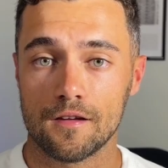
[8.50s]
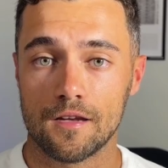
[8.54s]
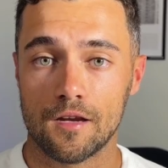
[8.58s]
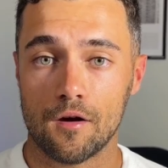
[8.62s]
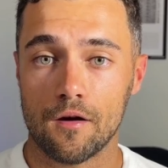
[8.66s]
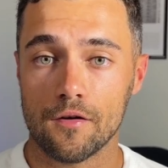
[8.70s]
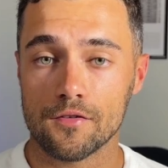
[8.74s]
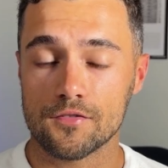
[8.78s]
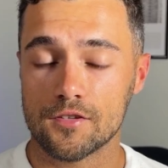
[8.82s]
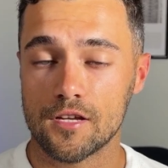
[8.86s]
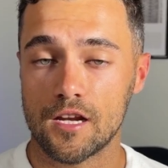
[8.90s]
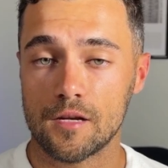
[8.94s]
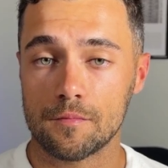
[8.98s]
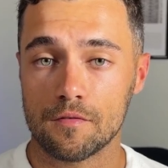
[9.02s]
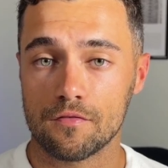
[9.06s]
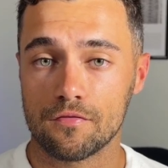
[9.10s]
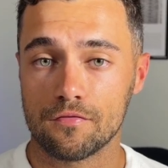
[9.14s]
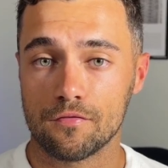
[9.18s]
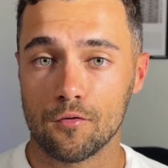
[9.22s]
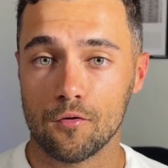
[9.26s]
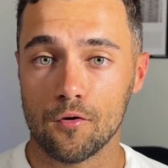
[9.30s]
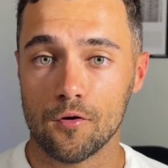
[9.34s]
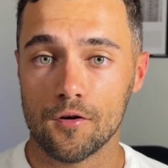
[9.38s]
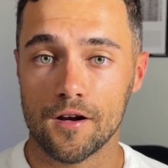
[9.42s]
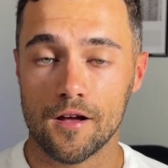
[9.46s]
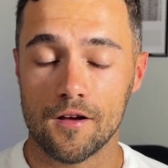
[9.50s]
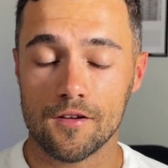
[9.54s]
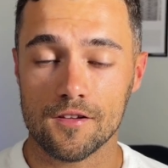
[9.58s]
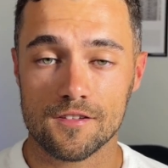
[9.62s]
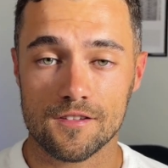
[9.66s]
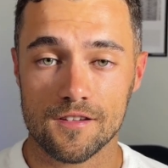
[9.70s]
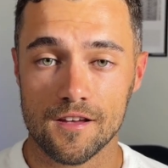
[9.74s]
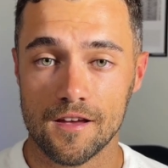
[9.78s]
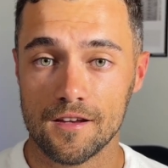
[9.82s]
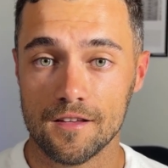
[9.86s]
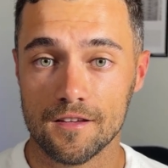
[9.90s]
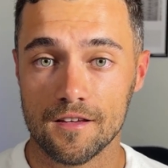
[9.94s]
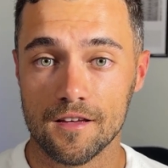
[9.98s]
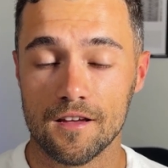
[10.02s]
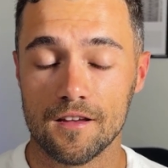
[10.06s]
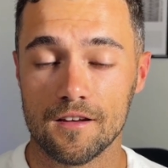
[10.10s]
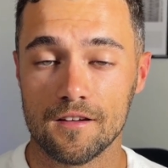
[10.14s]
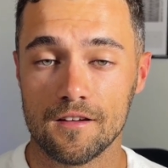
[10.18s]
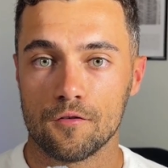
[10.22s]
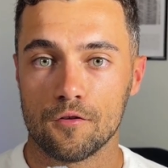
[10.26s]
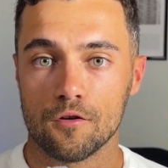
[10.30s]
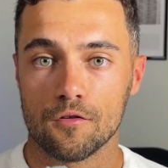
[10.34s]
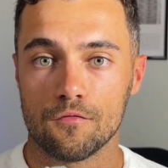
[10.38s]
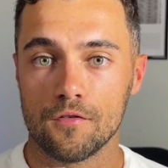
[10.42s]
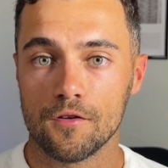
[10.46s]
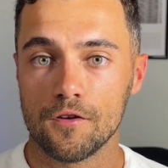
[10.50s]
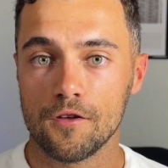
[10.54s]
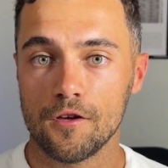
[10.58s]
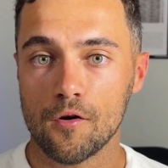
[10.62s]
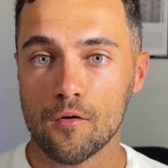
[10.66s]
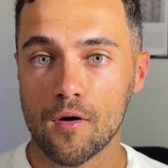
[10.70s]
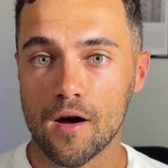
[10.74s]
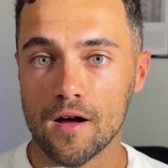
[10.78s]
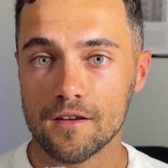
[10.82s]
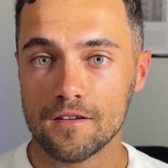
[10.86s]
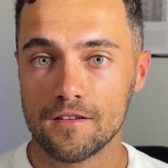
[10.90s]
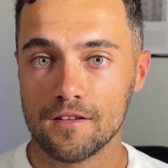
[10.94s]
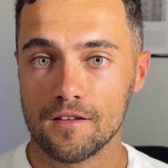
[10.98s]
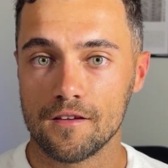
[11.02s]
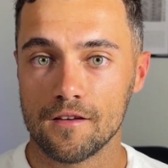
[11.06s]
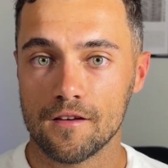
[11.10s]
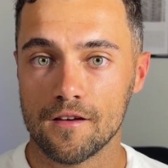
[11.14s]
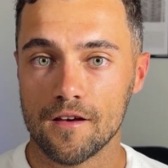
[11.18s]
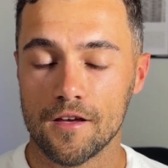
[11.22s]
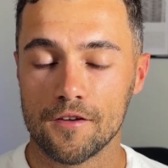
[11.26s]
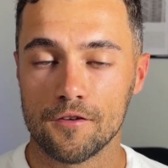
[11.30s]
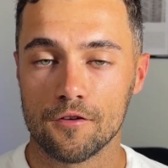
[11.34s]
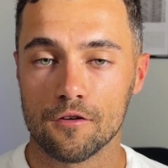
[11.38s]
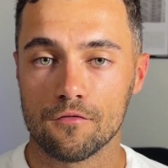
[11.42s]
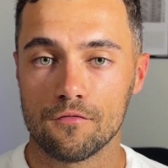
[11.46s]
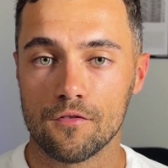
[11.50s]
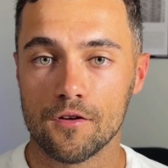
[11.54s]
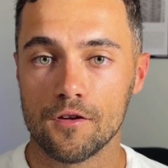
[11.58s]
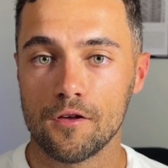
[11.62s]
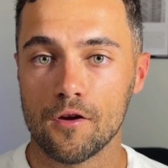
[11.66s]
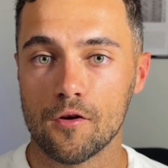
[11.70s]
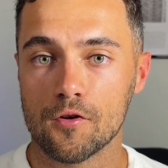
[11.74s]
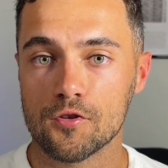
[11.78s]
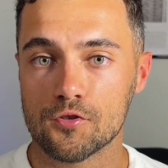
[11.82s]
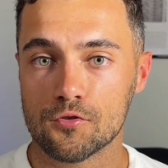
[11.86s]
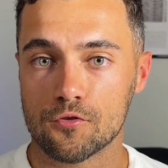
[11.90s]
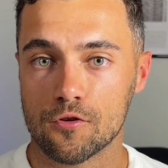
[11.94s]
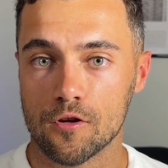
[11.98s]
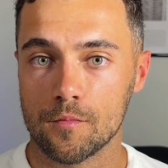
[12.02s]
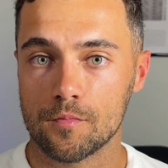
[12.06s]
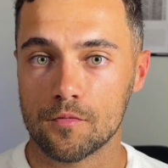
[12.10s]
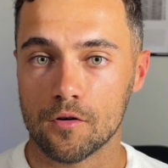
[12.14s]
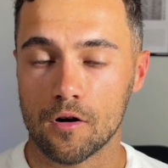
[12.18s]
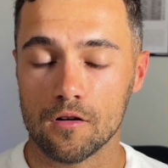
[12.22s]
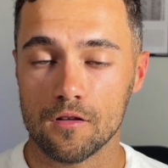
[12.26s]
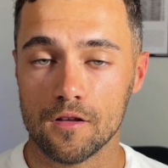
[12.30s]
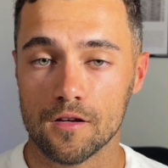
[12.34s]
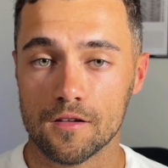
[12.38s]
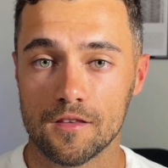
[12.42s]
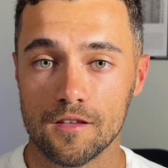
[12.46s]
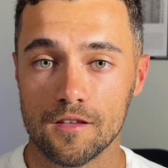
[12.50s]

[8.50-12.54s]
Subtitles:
Now, I've said it before and I'll say it again. Your video idea and your video script are like